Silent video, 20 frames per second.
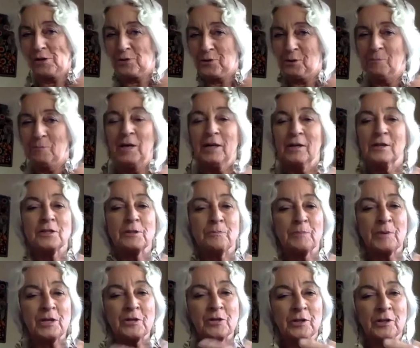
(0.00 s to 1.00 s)
and make a
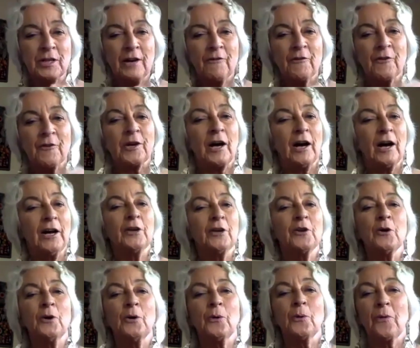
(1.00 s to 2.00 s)
special effort, I
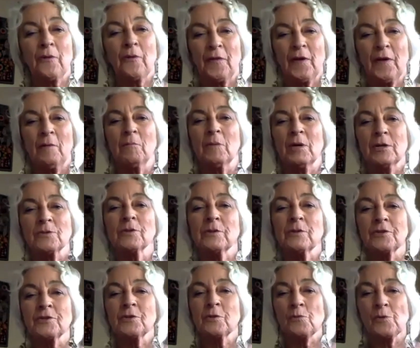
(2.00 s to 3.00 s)
know that that muscle
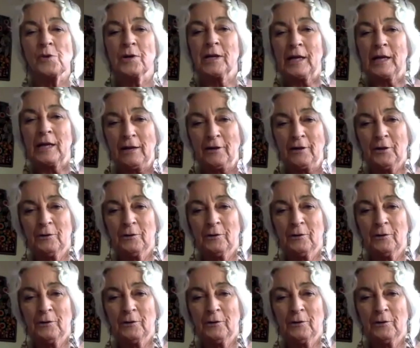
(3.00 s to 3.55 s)
isn't working.